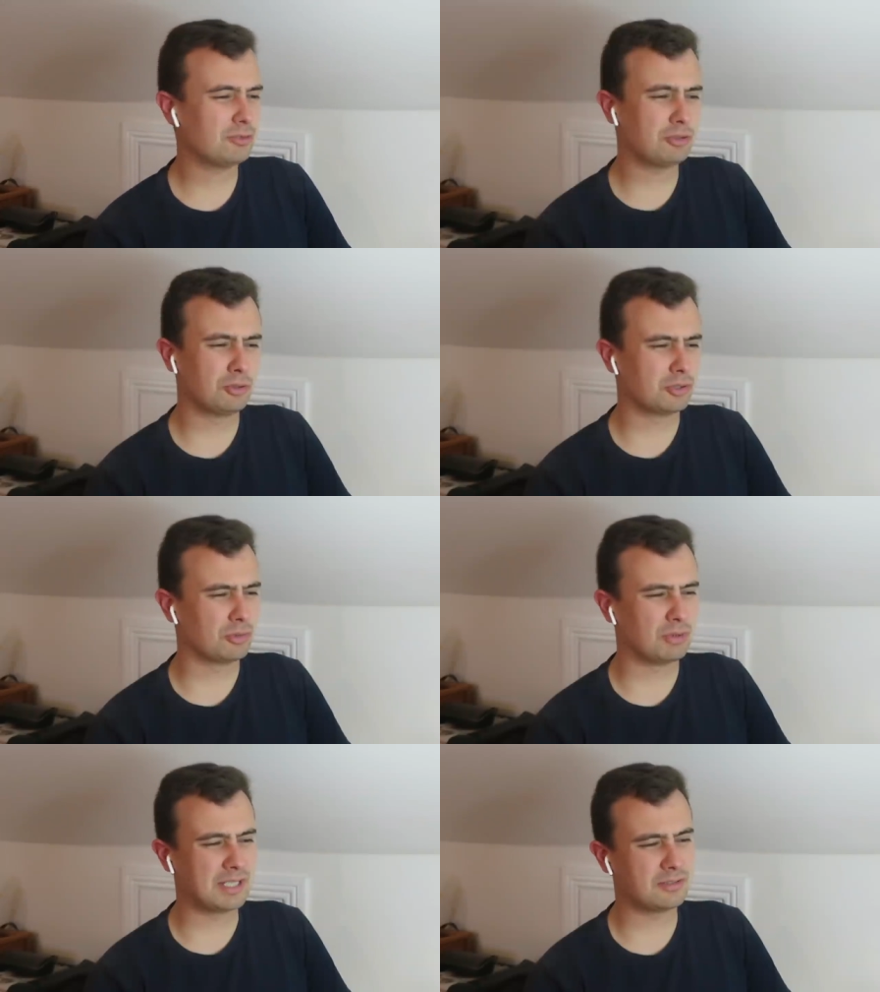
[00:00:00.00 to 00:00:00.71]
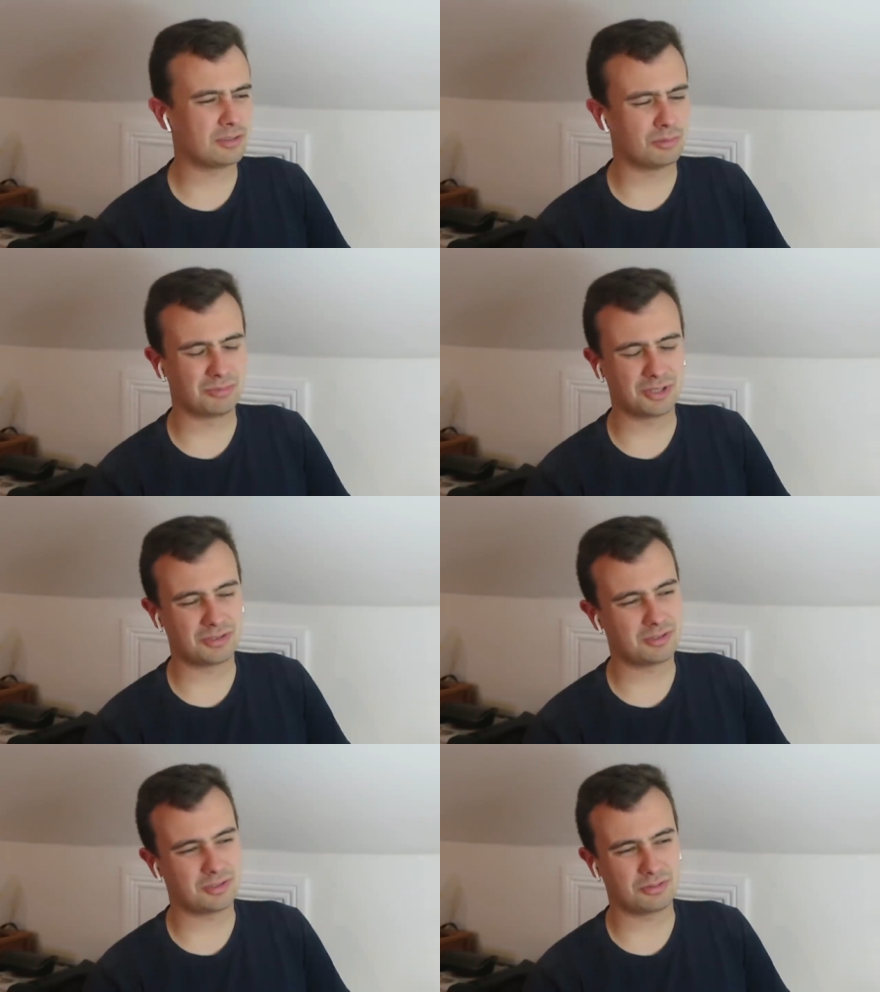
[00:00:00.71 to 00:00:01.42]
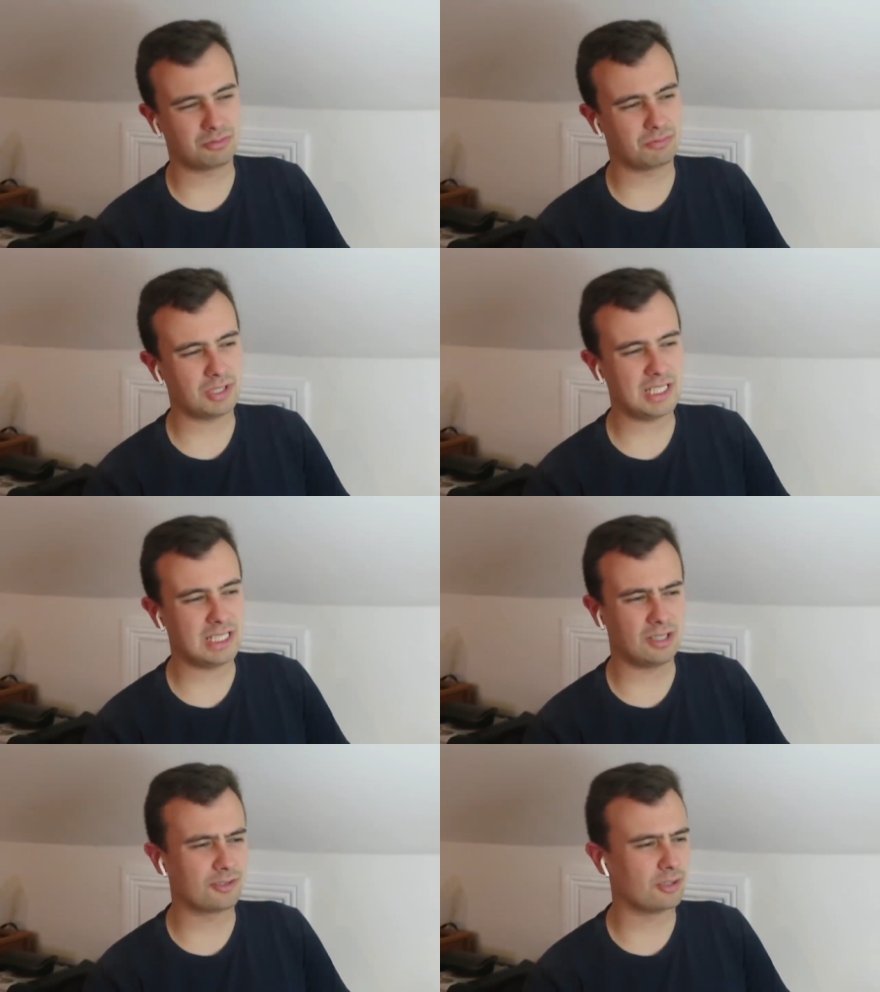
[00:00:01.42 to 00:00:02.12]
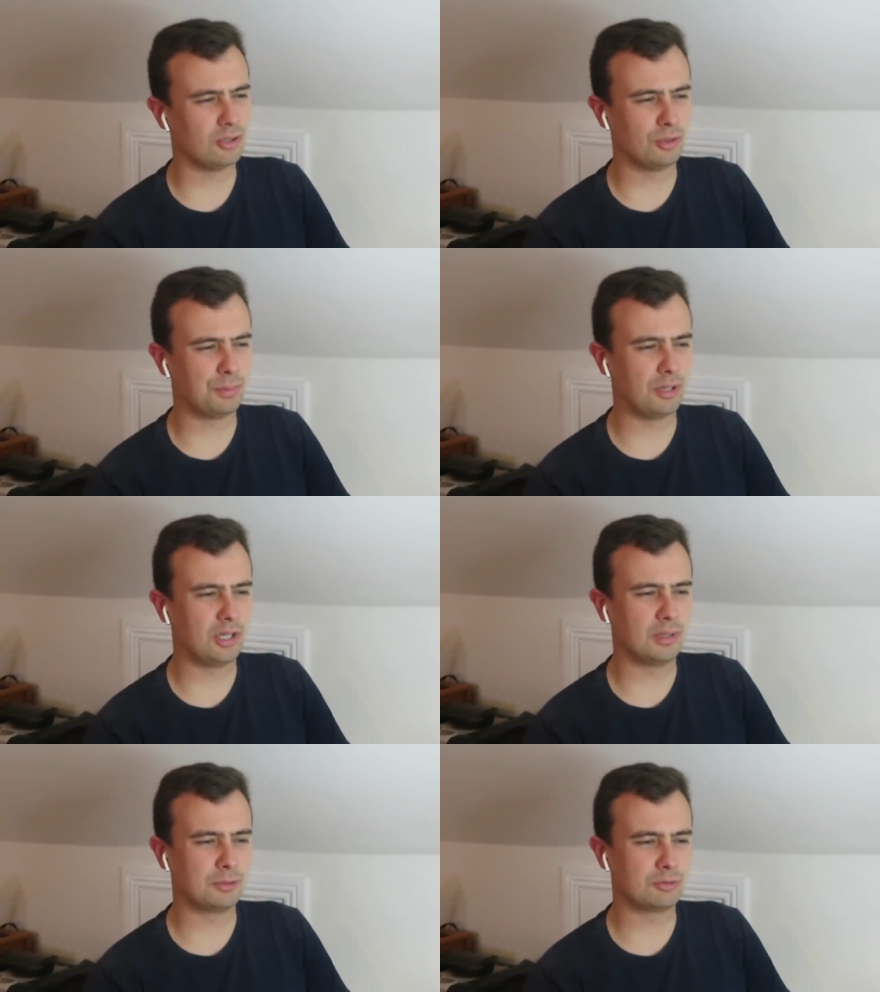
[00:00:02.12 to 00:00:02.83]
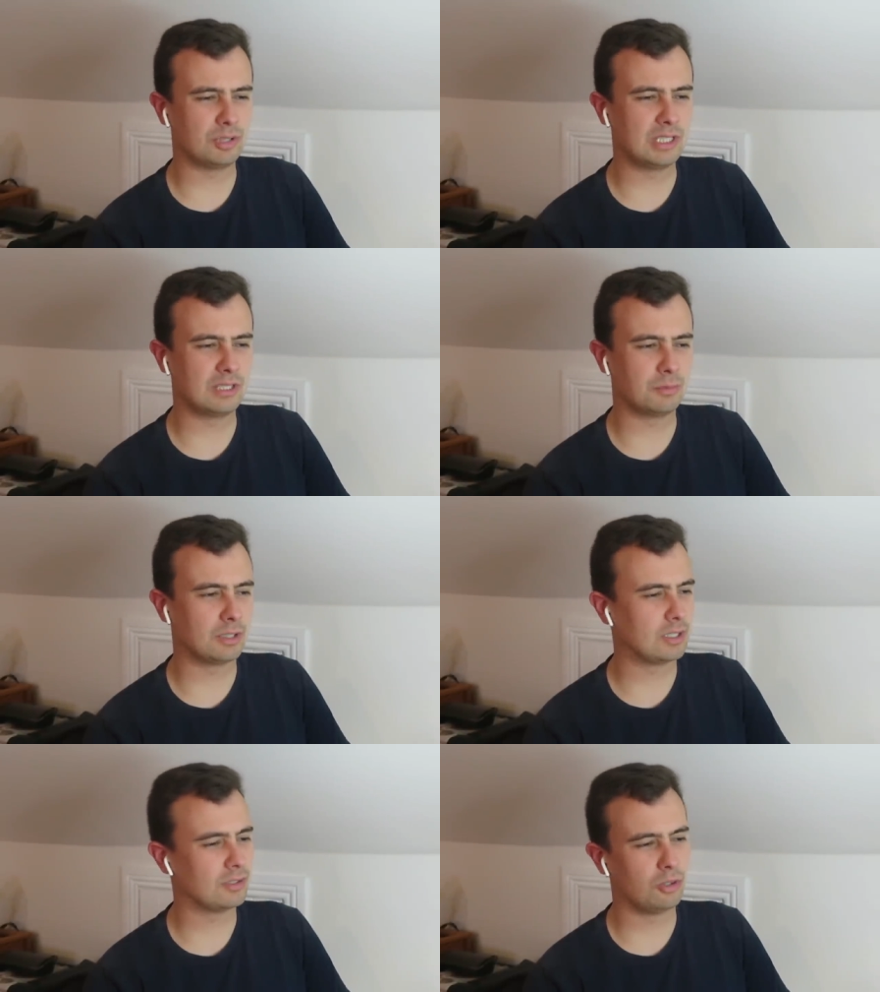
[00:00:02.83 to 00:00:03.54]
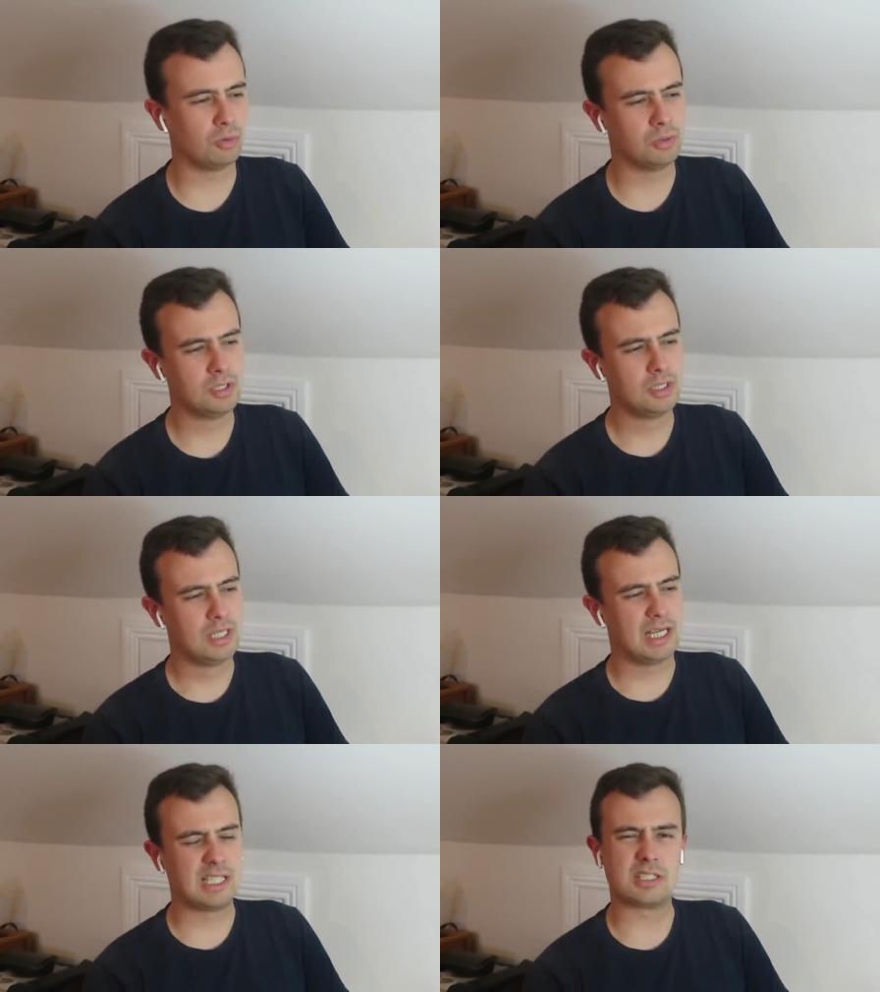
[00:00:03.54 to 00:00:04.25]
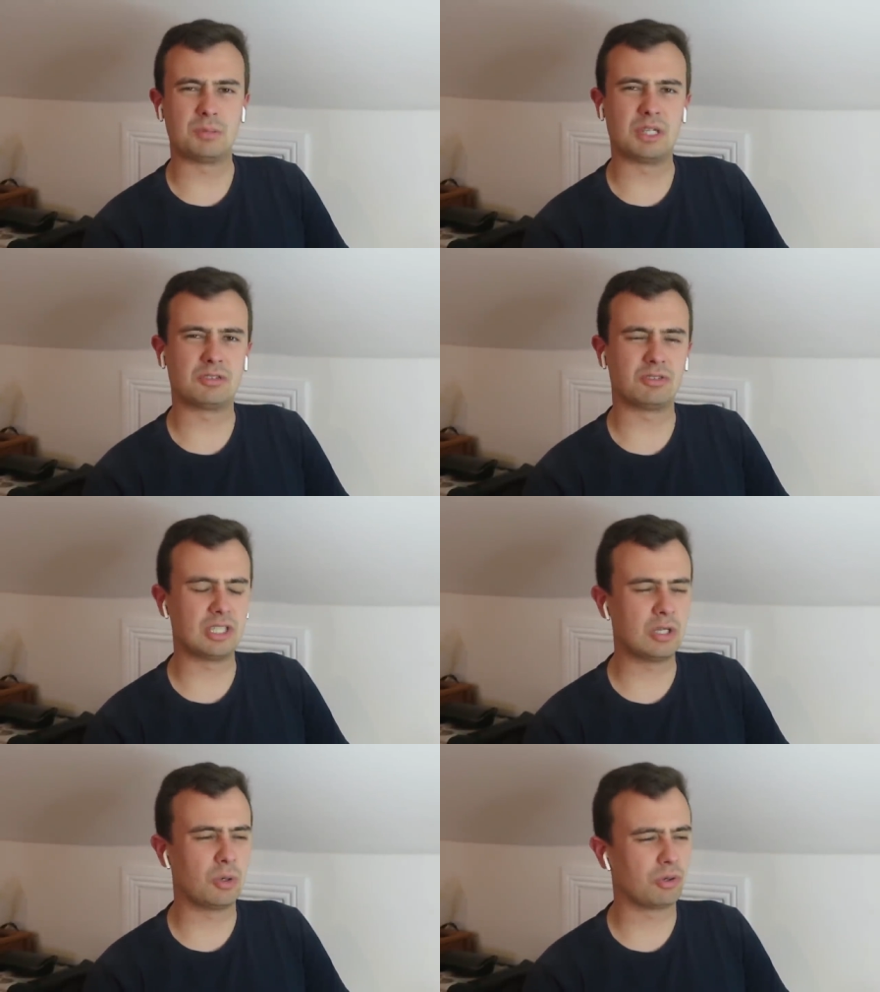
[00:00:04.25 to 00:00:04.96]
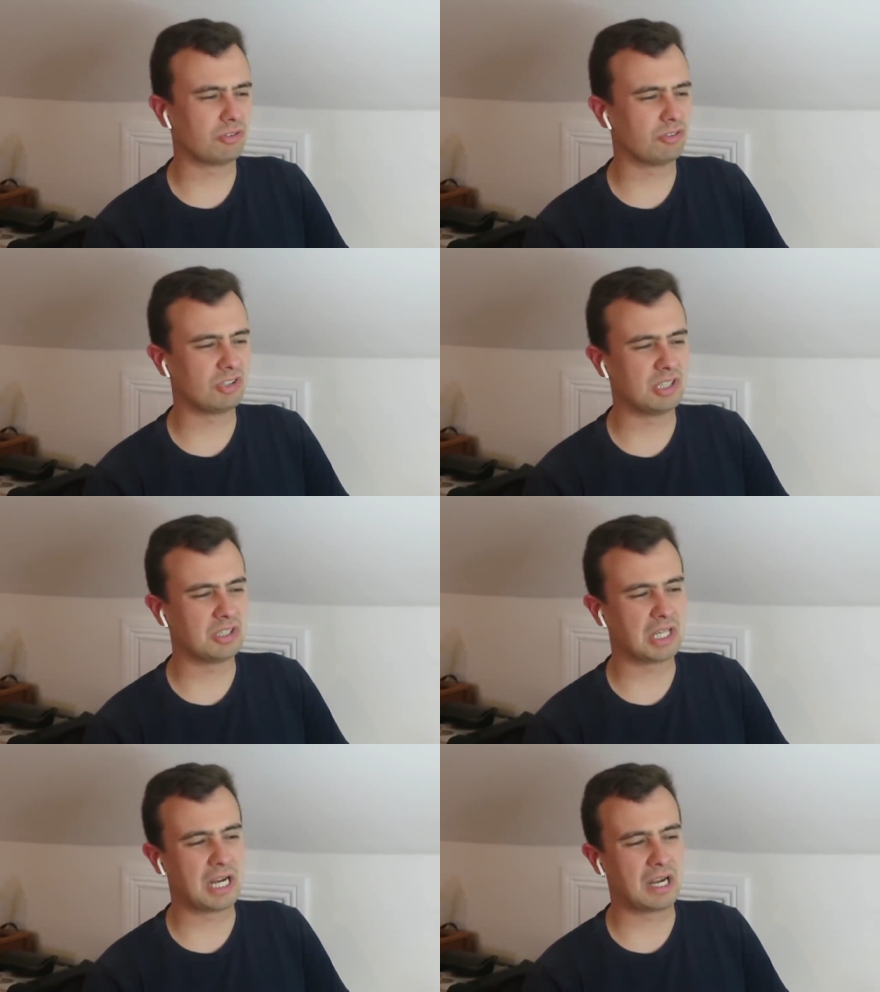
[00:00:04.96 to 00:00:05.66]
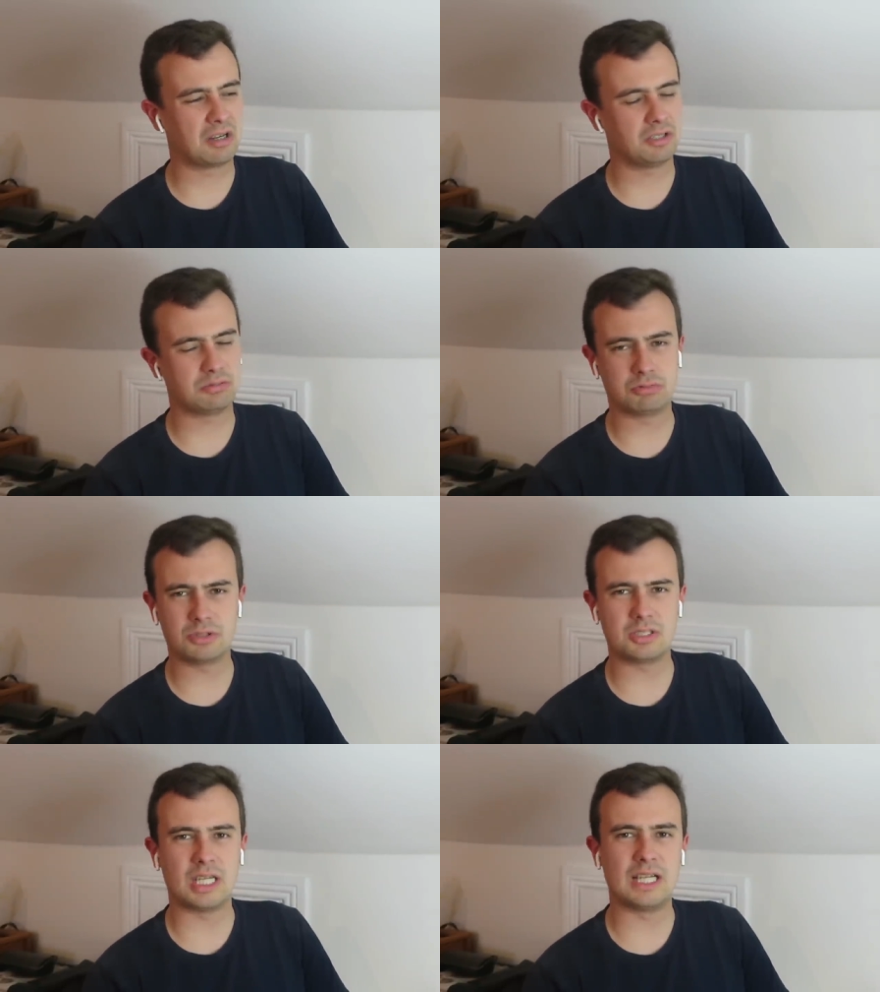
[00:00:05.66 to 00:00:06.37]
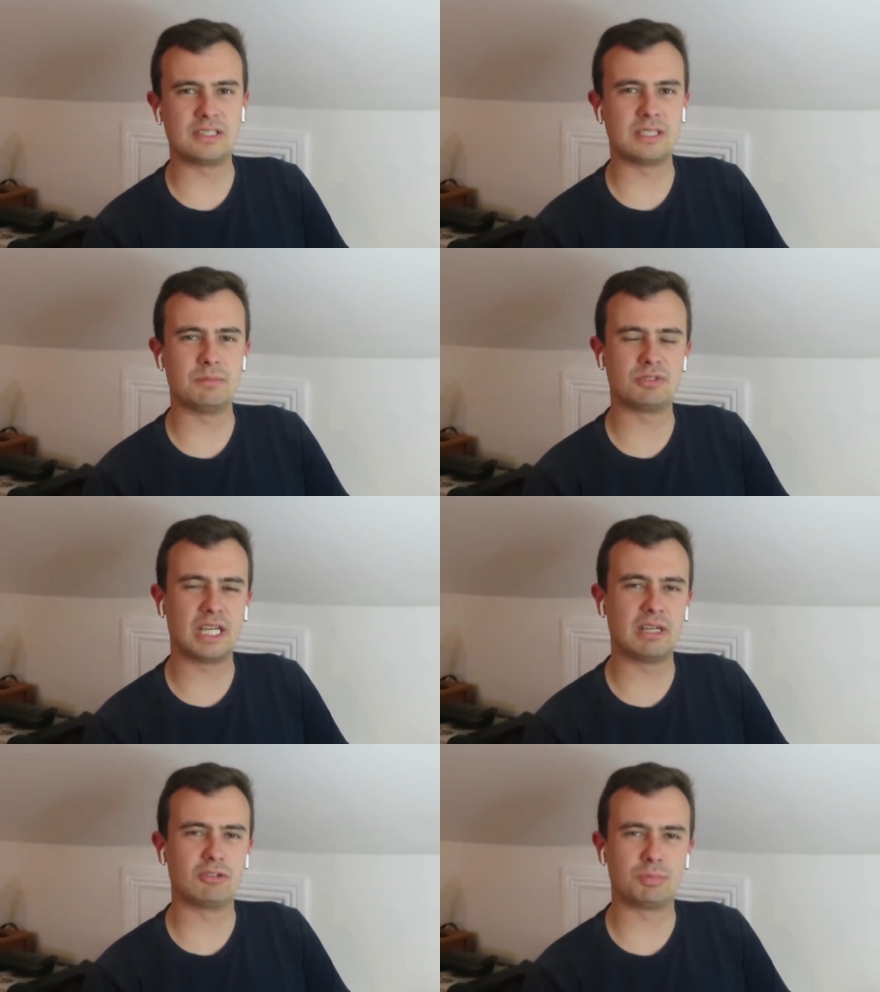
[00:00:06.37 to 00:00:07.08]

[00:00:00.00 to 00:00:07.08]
just look at the rest of them. There's there's really not a whole pile between them, and I know HMSC horse is in there. I wouldn't have had him down